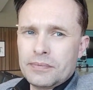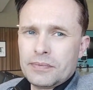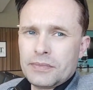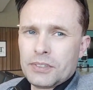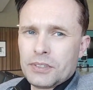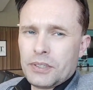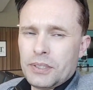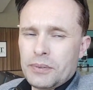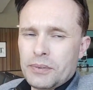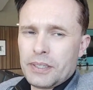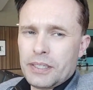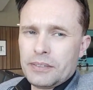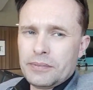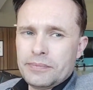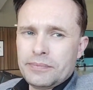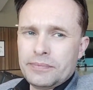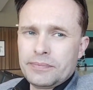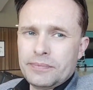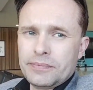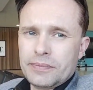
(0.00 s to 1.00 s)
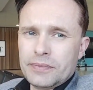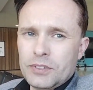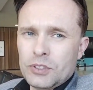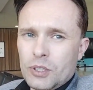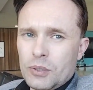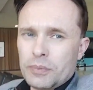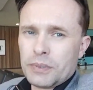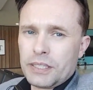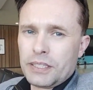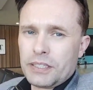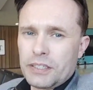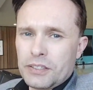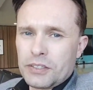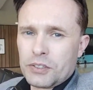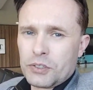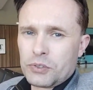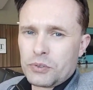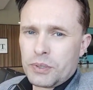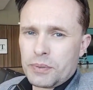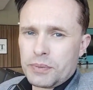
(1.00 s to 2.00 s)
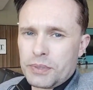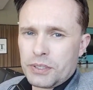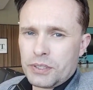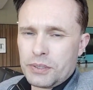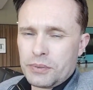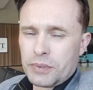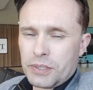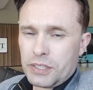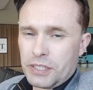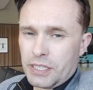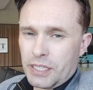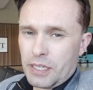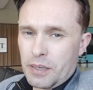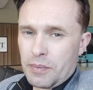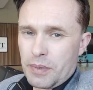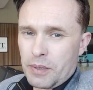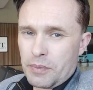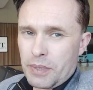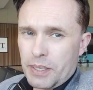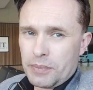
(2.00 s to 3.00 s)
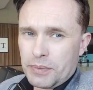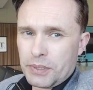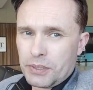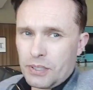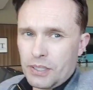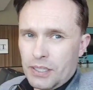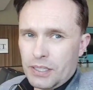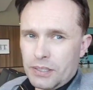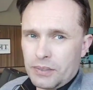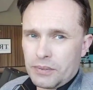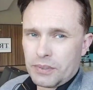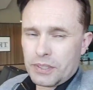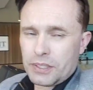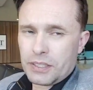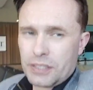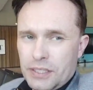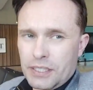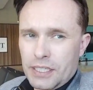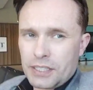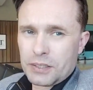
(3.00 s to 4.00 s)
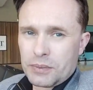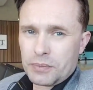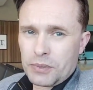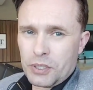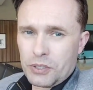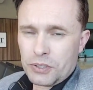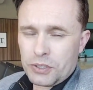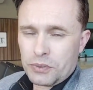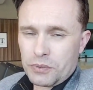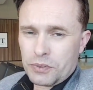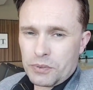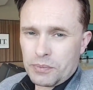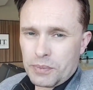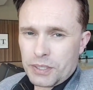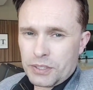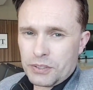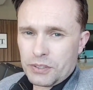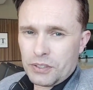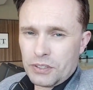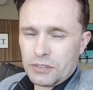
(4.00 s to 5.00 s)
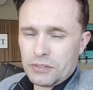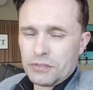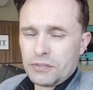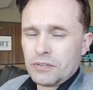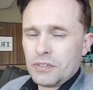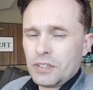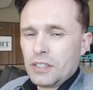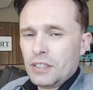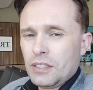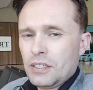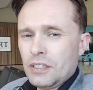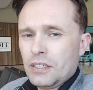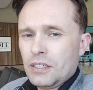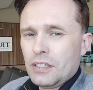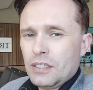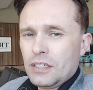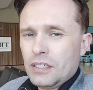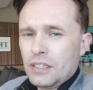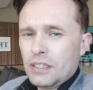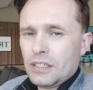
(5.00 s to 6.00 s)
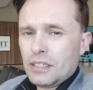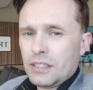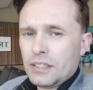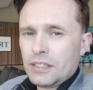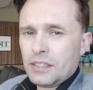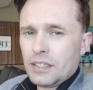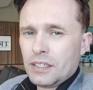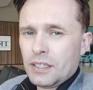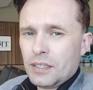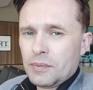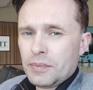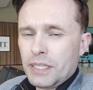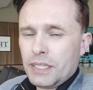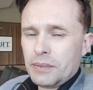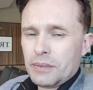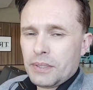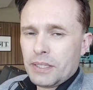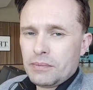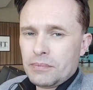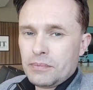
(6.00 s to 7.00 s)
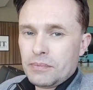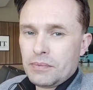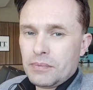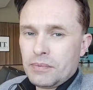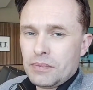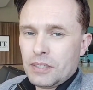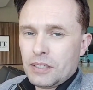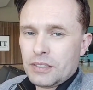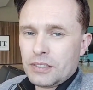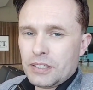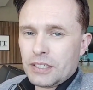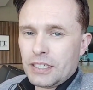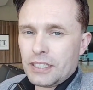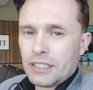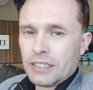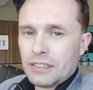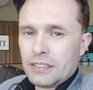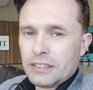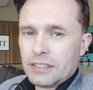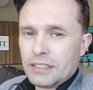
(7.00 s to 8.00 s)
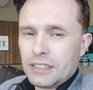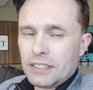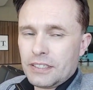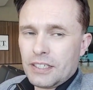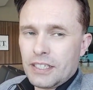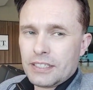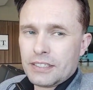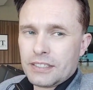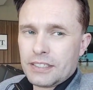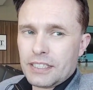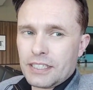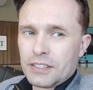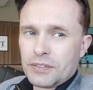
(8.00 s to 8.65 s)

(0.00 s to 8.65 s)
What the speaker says: So anyway, top link in the description, you want to check out my website, you want to get some coaching with myself. And anyway, I'll see you guys in the next